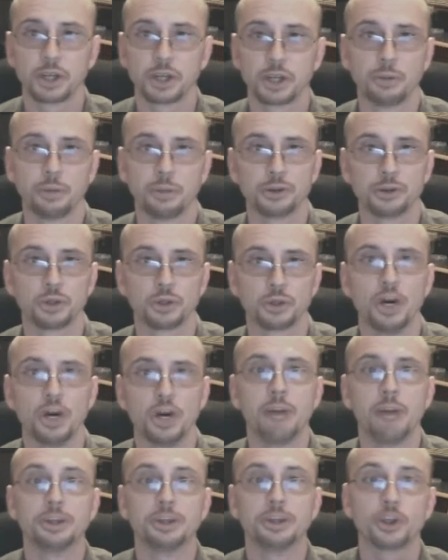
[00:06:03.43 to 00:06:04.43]
commercial,
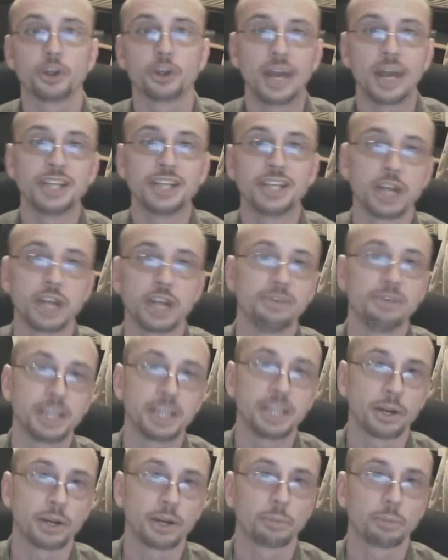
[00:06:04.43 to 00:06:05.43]
but your HIV
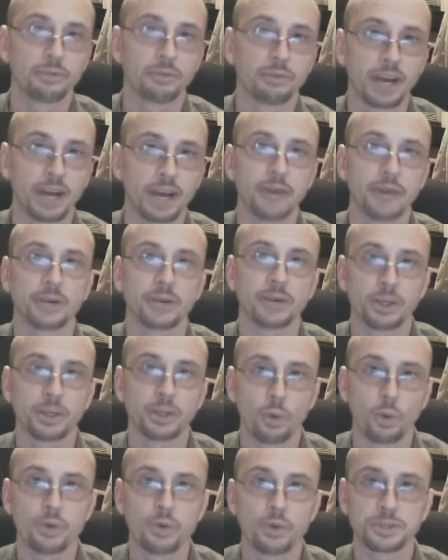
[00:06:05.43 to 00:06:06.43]
care provider can
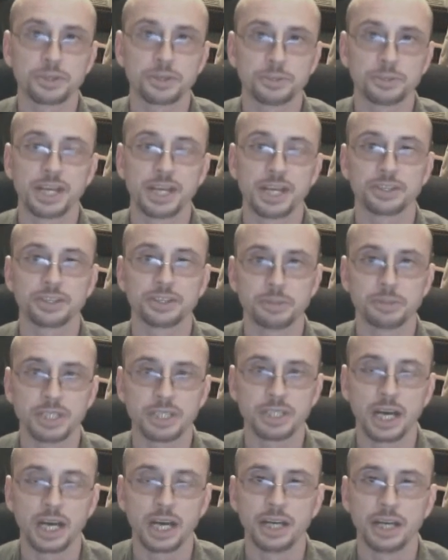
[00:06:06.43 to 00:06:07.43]
order some tests to be
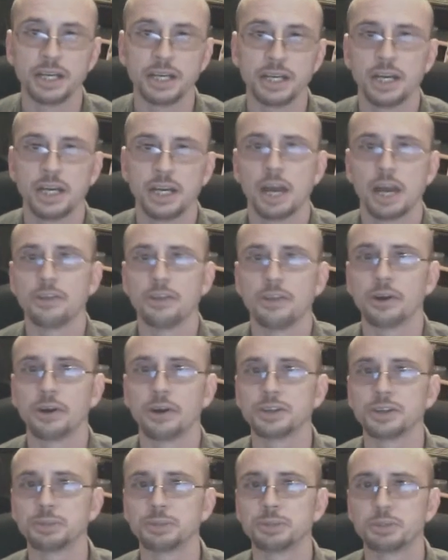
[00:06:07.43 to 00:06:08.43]
done. There
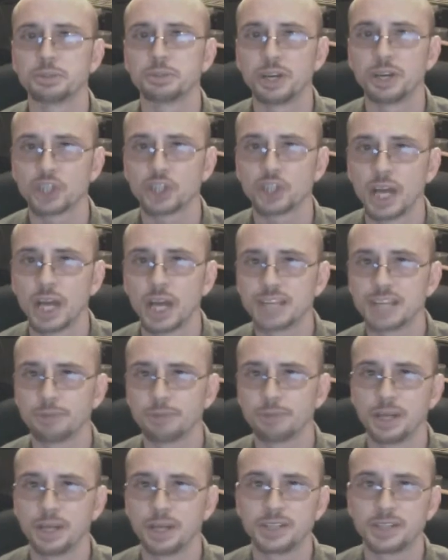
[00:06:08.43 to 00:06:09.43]
are some specialized
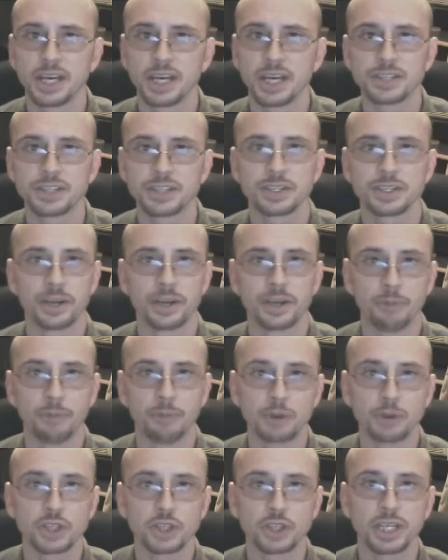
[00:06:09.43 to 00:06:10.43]
blood tests that are
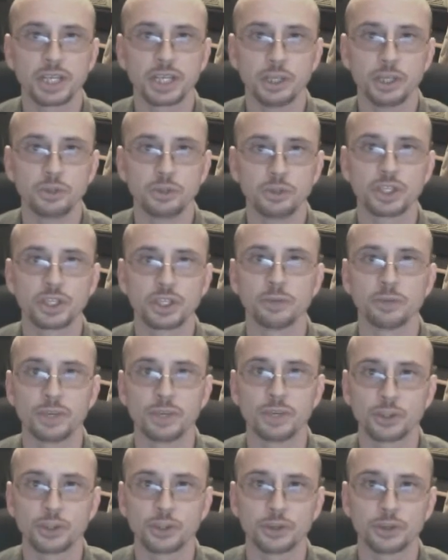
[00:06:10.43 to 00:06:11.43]
mostly used in
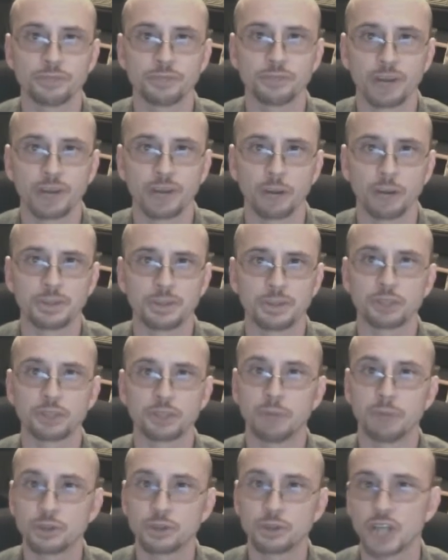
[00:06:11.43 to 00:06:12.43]
research environments. So
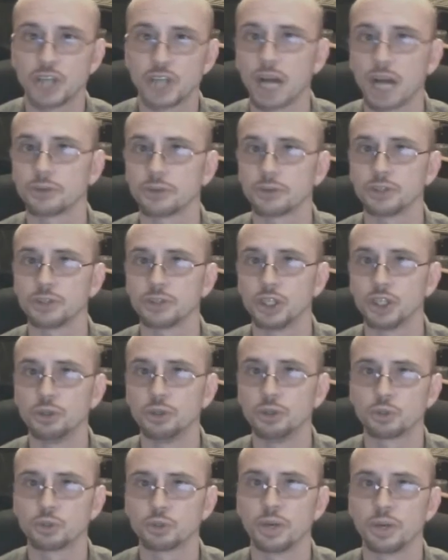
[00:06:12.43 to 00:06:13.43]
most doctors
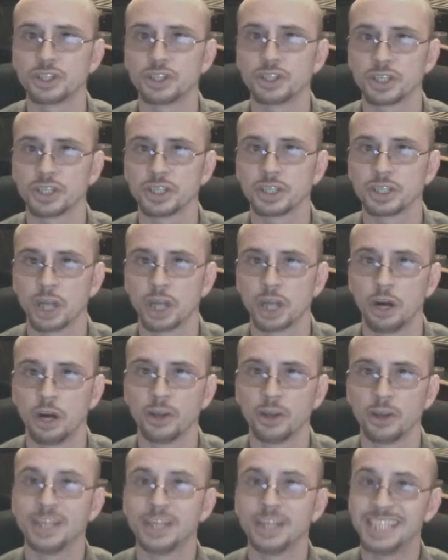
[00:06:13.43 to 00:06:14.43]
use what is
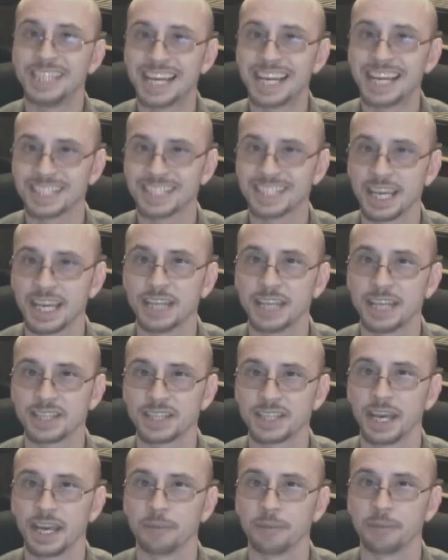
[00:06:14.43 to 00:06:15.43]
called a DXA scan.